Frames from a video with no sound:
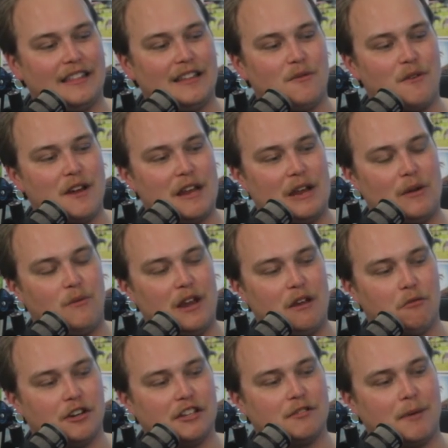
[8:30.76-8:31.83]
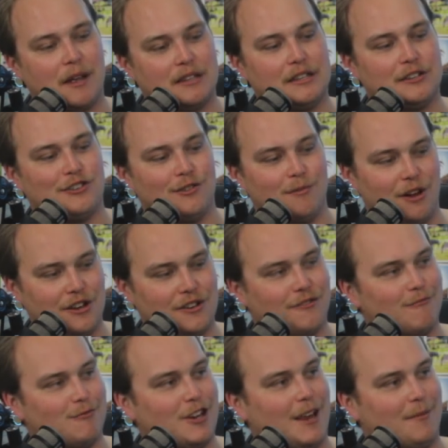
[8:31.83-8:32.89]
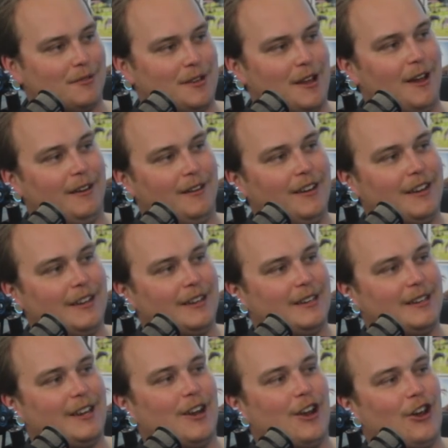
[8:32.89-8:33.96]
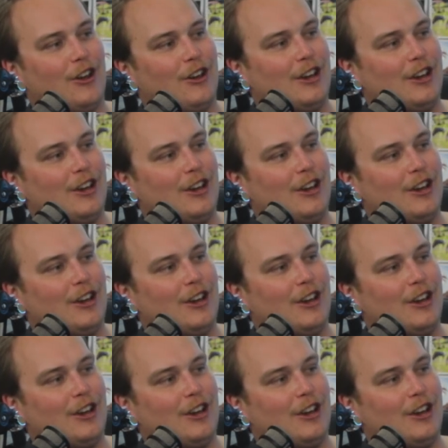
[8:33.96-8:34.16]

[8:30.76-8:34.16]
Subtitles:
I think we were expecting too much from James Gunn, you know.